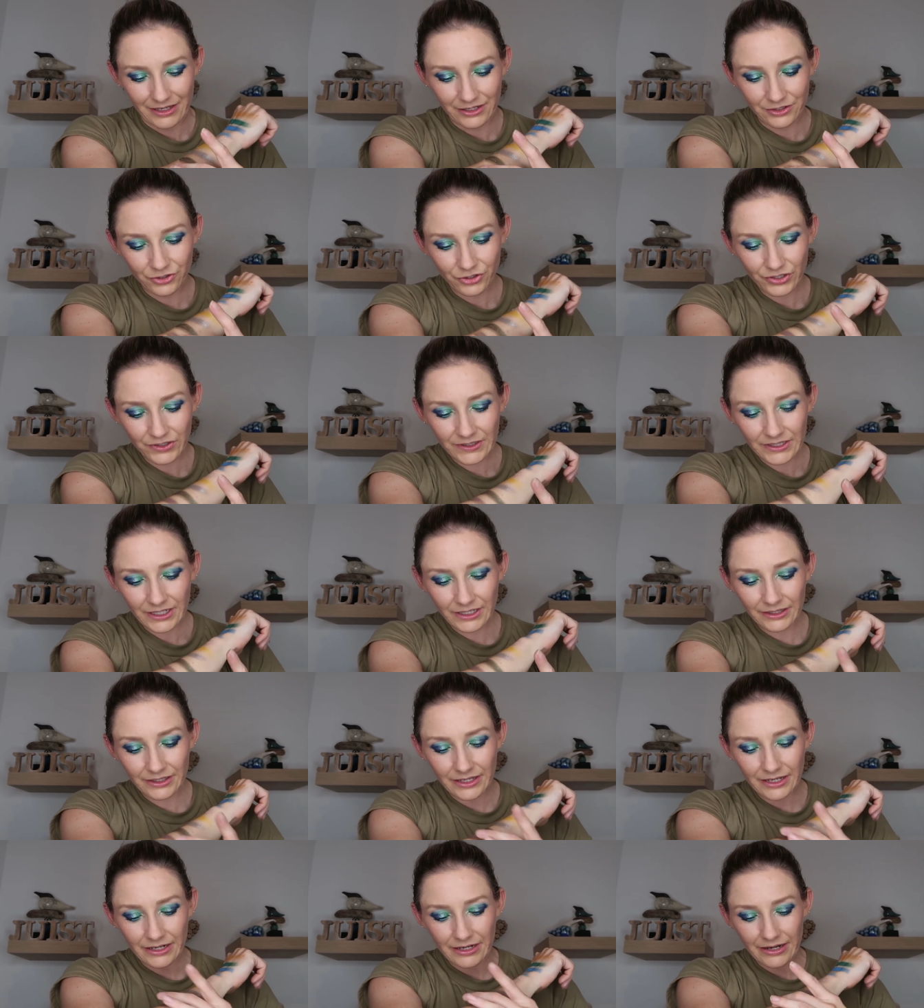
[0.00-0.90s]

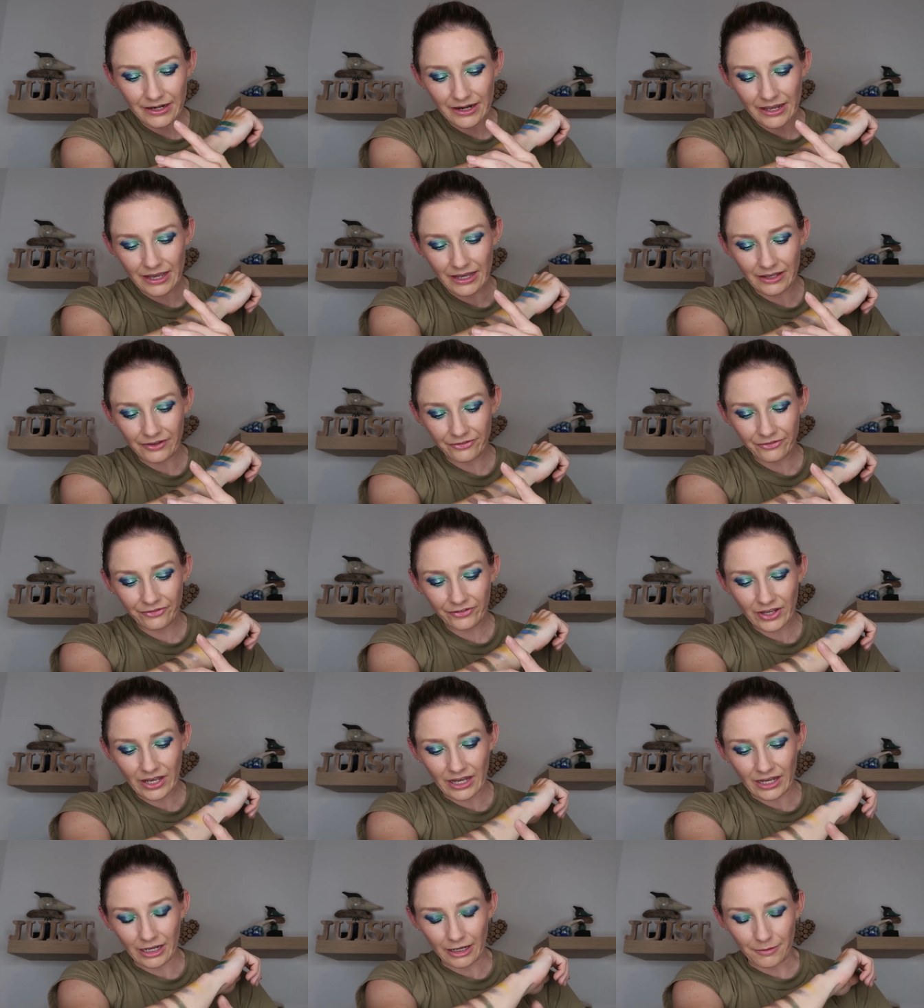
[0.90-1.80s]
Interestingly enough,
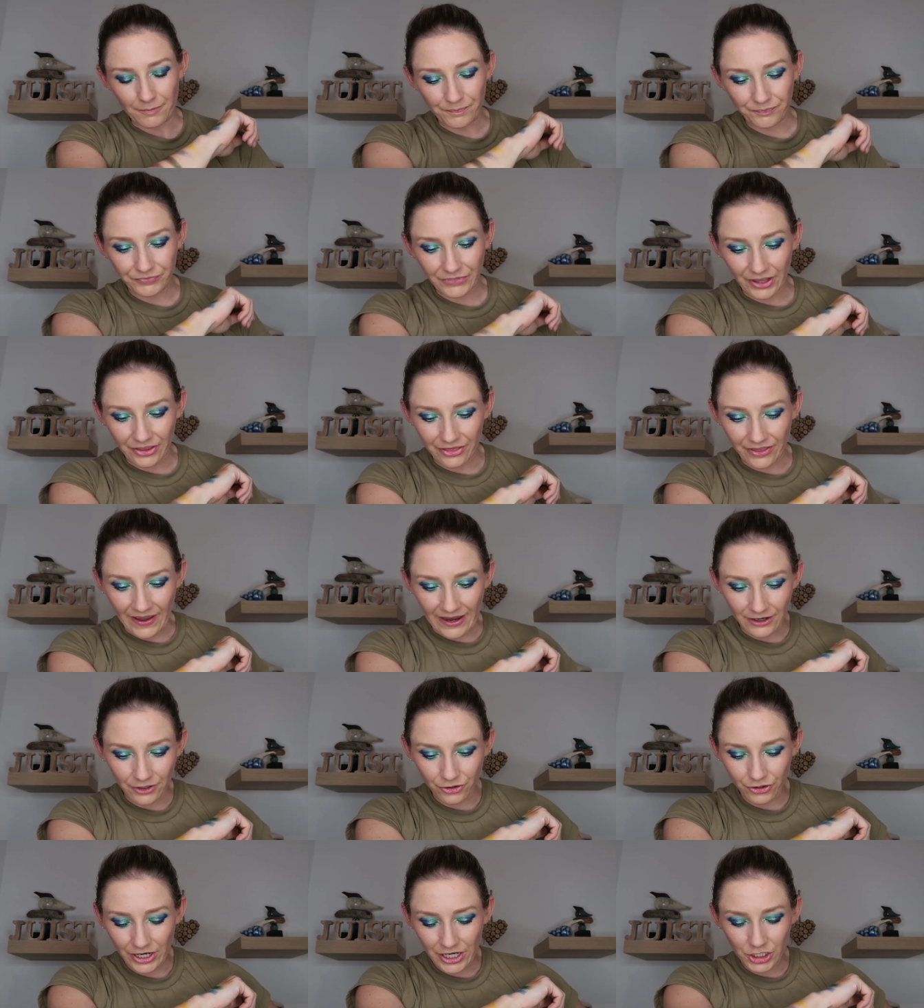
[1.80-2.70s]
um,
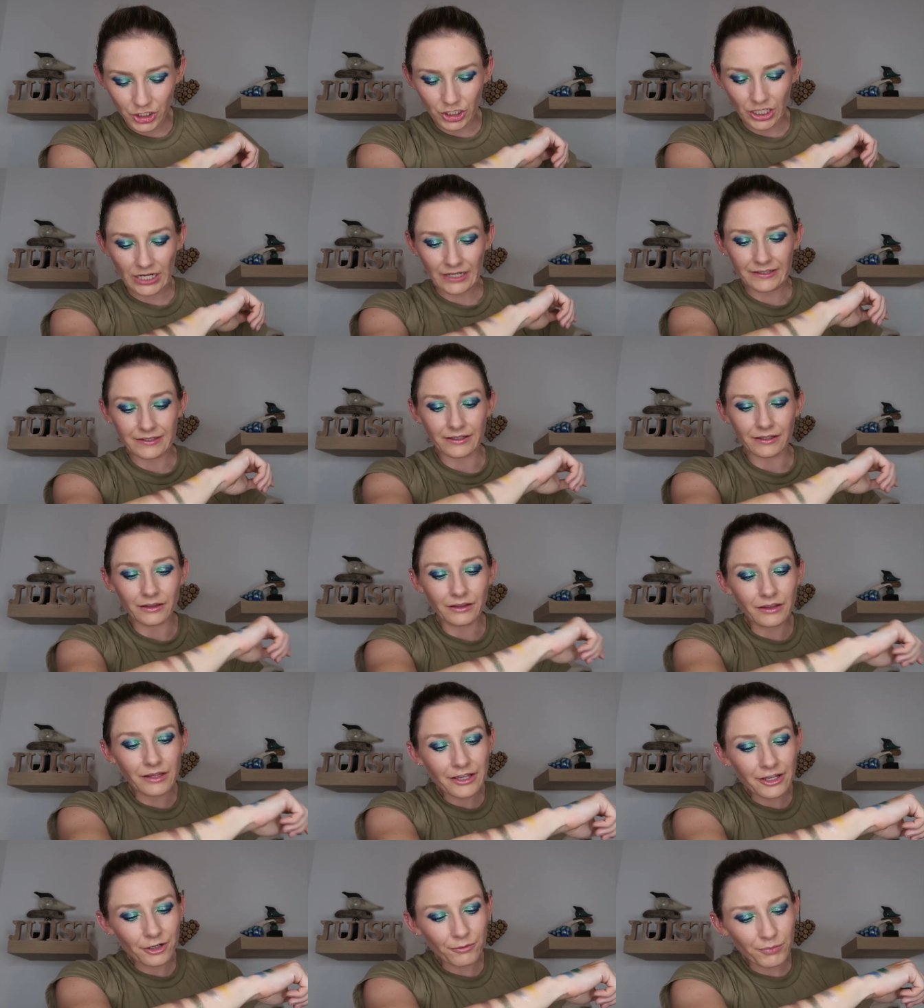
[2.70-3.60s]
that gray shade is a
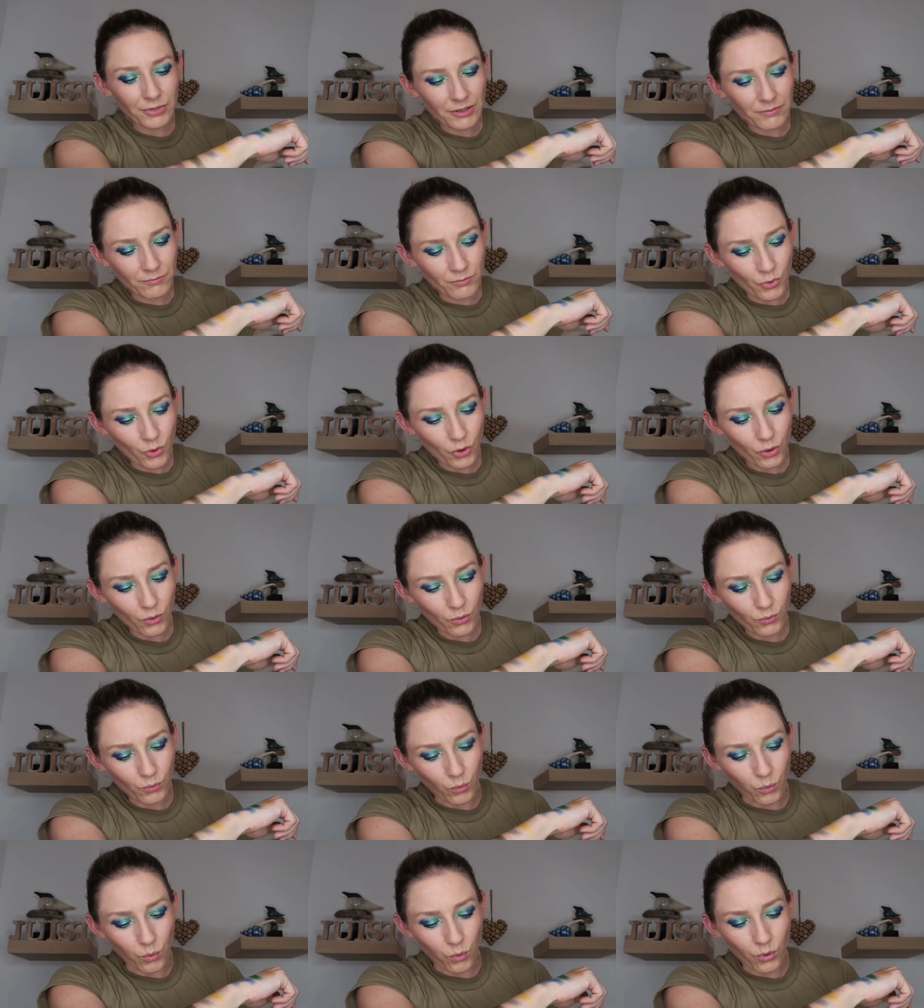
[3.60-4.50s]
little bit more
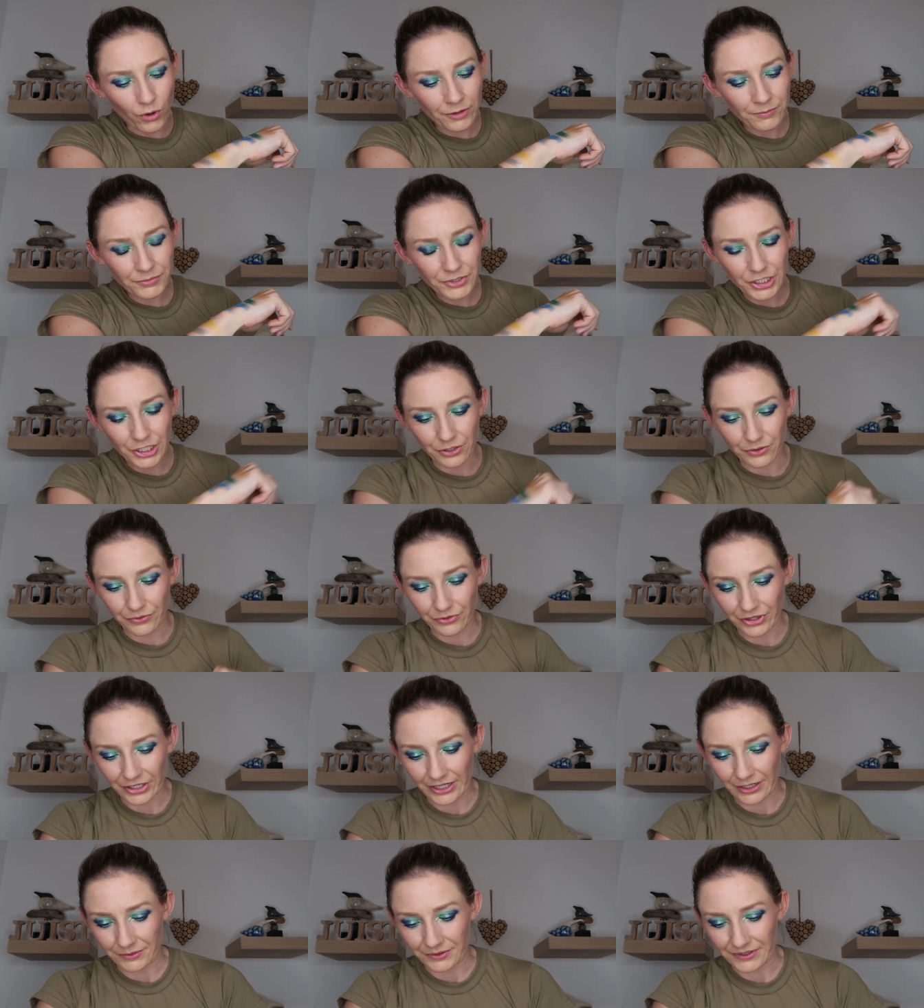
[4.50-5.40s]
warm tone
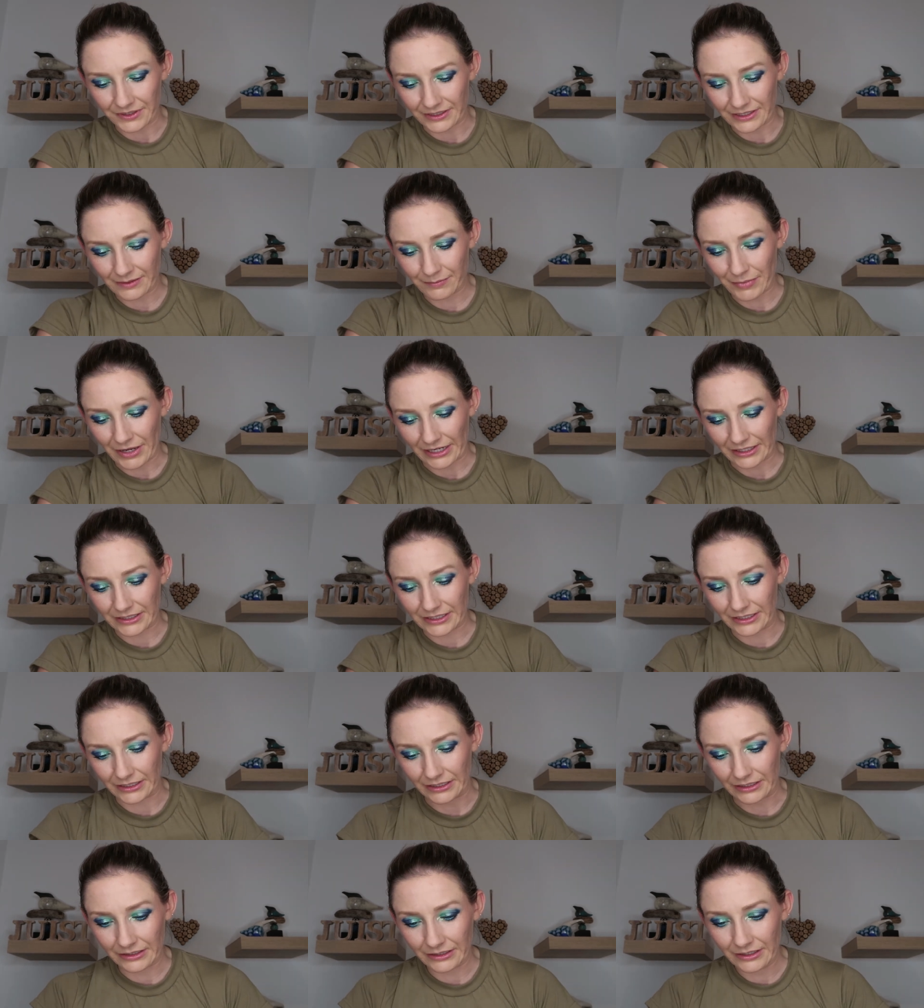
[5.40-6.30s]
than I was
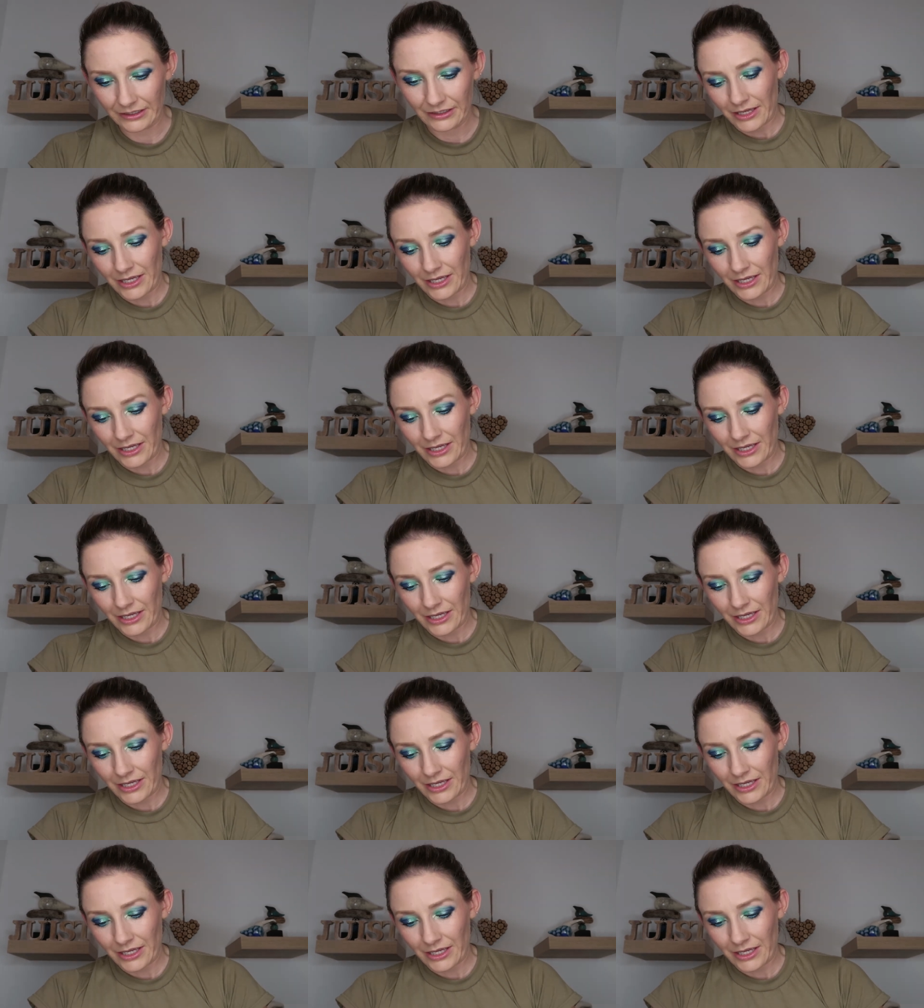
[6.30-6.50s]
expecting.